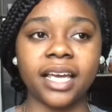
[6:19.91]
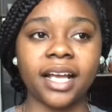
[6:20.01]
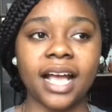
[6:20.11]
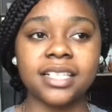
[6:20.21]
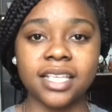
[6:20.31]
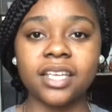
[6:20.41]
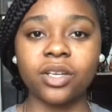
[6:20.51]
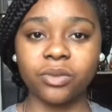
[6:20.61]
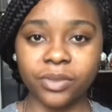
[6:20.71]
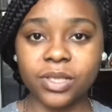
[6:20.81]
Like, I said
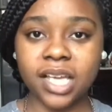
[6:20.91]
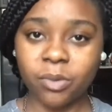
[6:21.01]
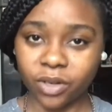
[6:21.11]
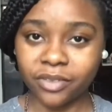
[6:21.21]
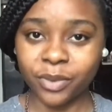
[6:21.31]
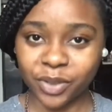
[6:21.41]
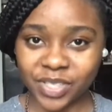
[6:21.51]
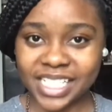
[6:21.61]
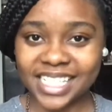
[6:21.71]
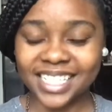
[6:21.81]
no full time work for a
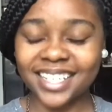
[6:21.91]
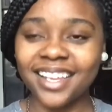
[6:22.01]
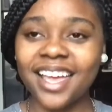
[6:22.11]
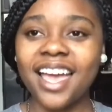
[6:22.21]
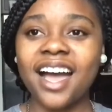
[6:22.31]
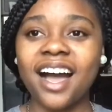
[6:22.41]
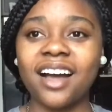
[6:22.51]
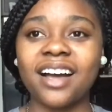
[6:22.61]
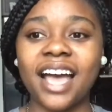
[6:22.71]
reason uh,